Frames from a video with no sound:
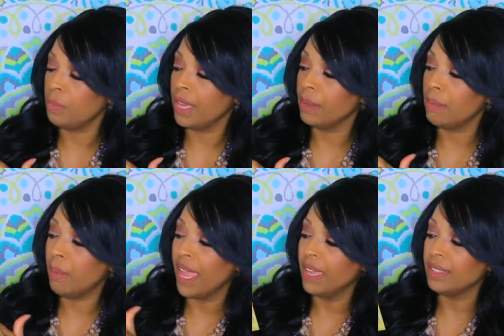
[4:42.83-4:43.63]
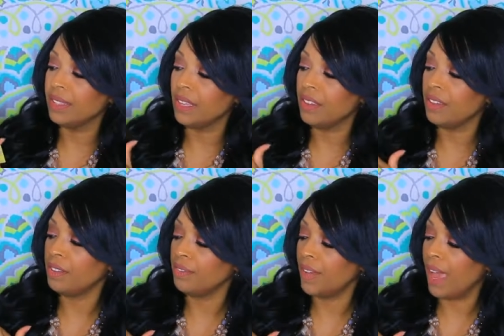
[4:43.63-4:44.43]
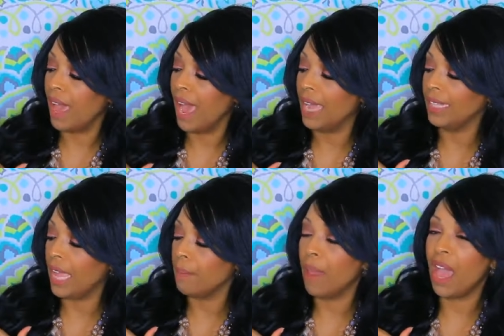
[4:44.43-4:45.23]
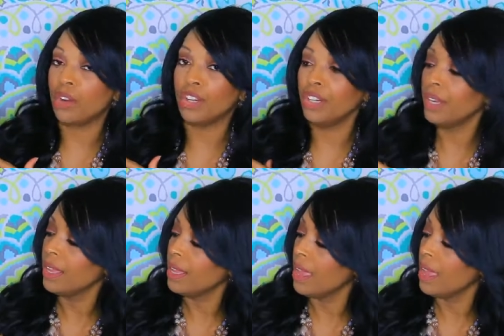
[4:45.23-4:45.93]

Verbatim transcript: big pans of highlight powder.